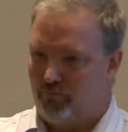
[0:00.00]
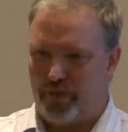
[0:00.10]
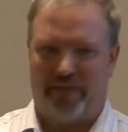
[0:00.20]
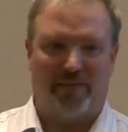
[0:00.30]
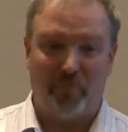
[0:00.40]

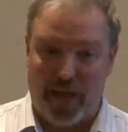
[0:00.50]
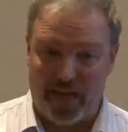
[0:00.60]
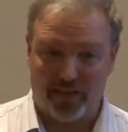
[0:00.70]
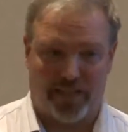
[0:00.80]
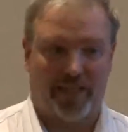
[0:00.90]
be in this
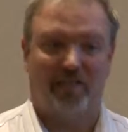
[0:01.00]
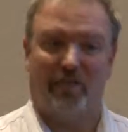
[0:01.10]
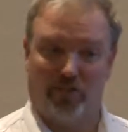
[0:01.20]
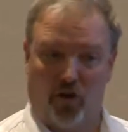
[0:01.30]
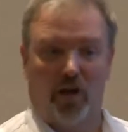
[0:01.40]
magazine?
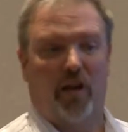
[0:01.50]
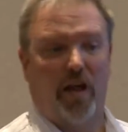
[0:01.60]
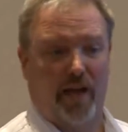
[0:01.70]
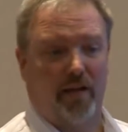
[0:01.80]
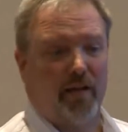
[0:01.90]
It's
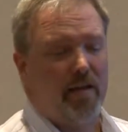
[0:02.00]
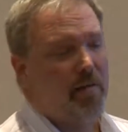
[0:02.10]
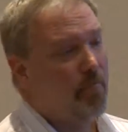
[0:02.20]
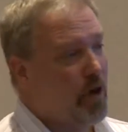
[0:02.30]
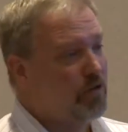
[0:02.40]
online.
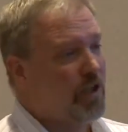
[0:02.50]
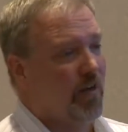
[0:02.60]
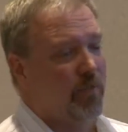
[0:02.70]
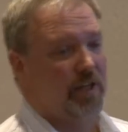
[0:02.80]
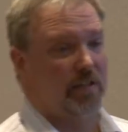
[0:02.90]
Most
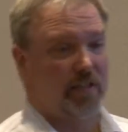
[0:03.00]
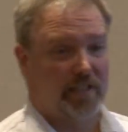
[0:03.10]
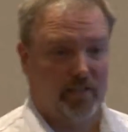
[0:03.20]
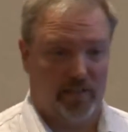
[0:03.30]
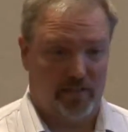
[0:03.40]
companies, at
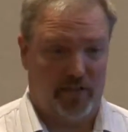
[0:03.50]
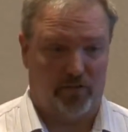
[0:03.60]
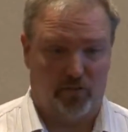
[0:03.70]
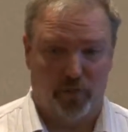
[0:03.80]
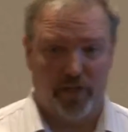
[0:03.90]
least in the
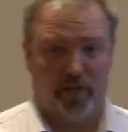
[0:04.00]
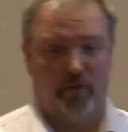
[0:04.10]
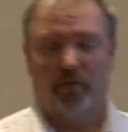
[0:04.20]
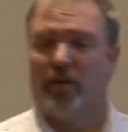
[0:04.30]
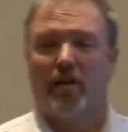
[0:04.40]
sectors we deal
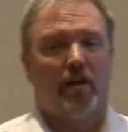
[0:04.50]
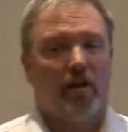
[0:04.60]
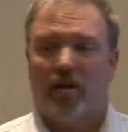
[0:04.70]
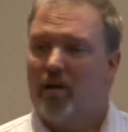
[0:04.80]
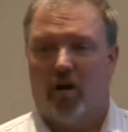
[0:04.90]
with,
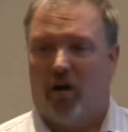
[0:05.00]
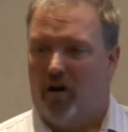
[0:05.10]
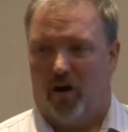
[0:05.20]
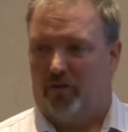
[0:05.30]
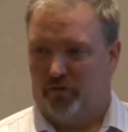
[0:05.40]

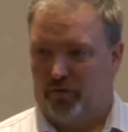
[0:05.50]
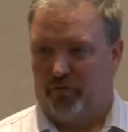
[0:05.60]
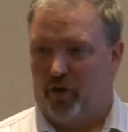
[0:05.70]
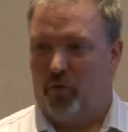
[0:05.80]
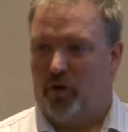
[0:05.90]
aren't doing
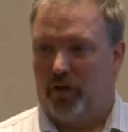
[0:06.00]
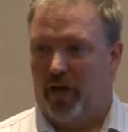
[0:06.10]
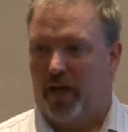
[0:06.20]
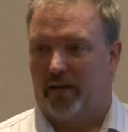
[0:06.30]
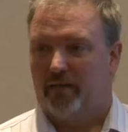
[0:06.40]
very well
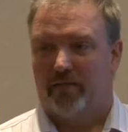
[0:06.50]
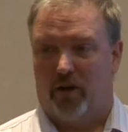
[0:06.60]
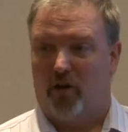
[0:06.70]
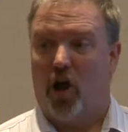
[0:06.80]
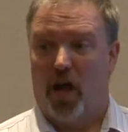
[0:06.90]
online. They're
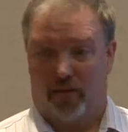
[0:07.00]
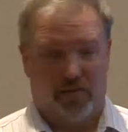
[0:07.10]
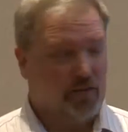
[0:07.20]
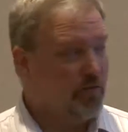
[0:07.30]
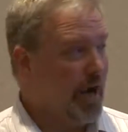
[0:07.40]
not
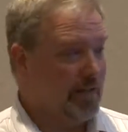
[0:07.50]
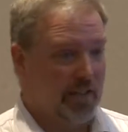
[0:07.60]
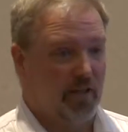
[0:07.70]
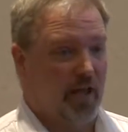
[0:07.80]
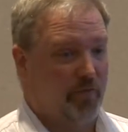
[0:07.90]
attracting
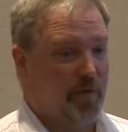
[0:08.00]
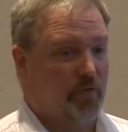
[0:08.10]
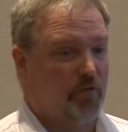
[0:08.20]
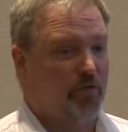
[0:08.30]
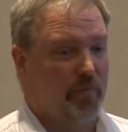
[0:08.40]
a lot of people
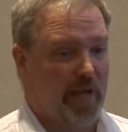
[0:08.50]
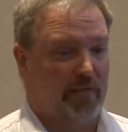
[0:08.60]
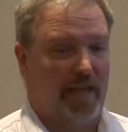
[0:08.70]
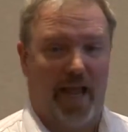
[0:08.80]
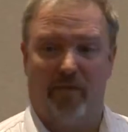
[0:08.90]
to them yet.
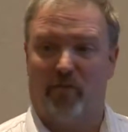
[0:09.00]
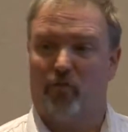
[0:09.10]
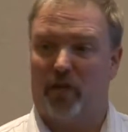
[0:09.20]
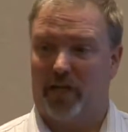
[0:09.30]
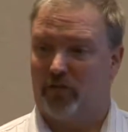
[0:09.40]
They haven't
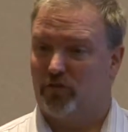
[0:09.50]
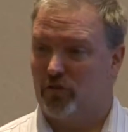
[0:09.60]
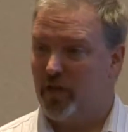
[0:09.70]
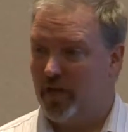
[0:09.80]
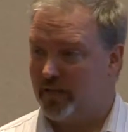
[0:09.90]
really
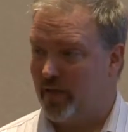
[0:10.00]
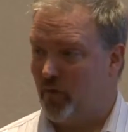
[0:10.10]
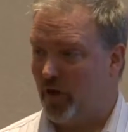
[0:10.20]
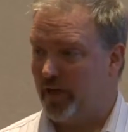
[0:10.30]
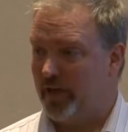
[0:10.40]
understood content
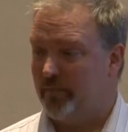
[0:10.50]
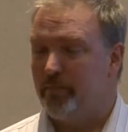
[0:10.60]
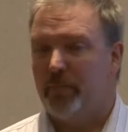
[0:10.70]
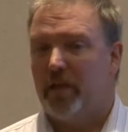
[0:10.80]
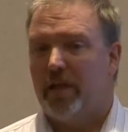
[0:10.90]
marketing.
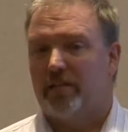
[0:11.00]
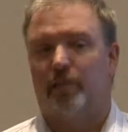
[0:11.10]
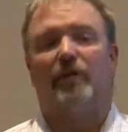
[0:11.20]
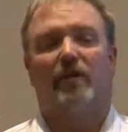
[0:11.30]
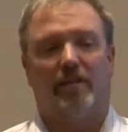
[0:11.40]

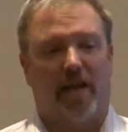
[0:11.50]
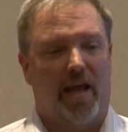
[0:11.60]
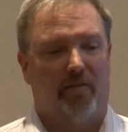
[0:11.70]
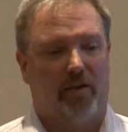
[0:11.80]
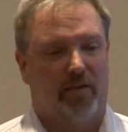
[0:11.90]
Typically, they
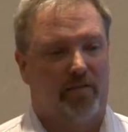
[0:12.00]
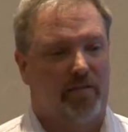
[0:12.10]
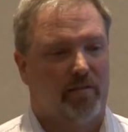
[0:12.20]
have a